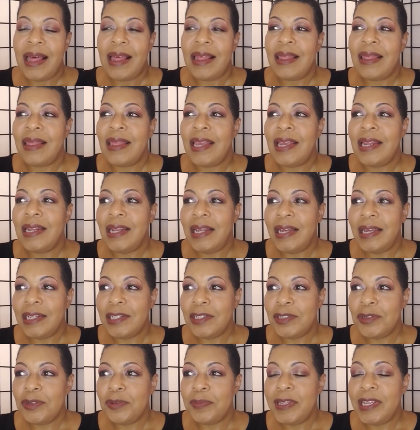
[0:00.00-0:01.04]
They
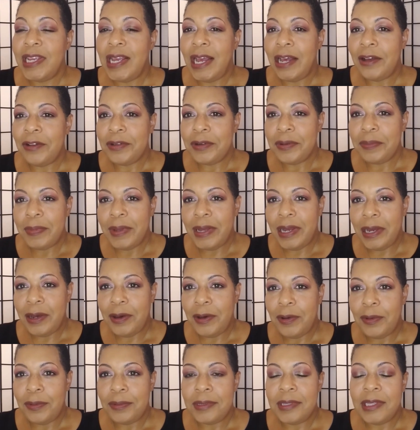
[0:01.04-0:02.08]
like to be out and
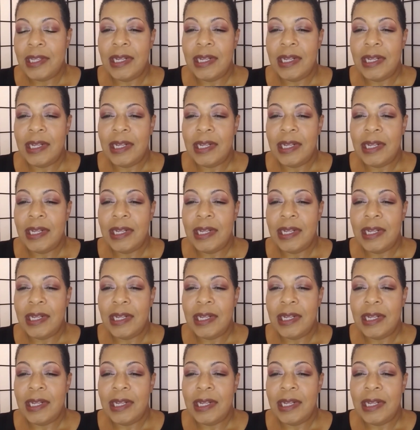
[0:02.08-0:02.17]
about.